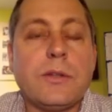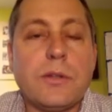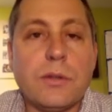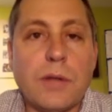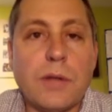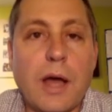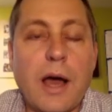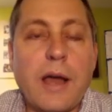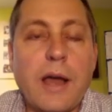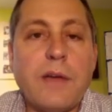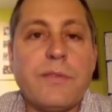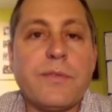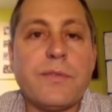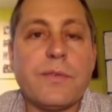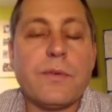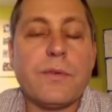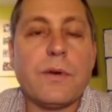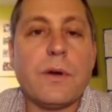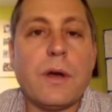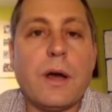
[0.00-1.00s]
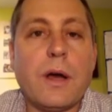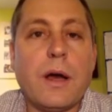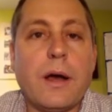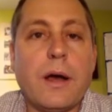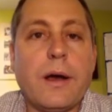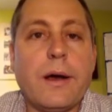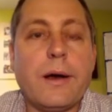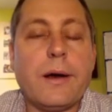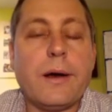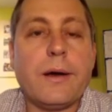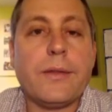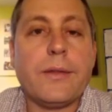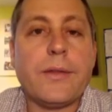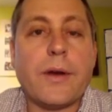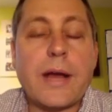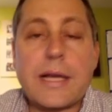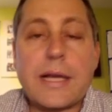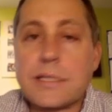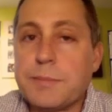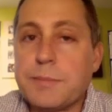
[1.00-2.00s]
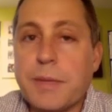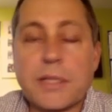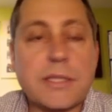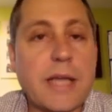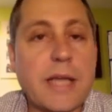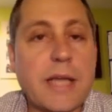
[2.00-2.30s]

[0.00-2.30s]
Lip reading: to life, there are aspects